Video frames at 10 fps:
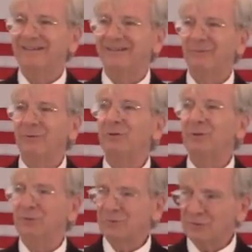We'll
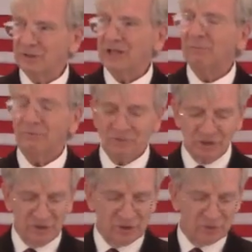use the name of
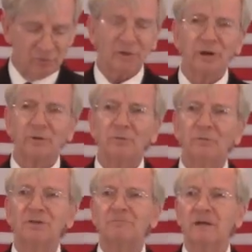Jesus with honor and
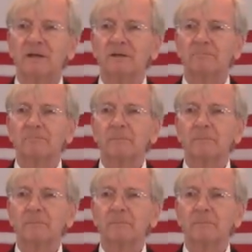respect.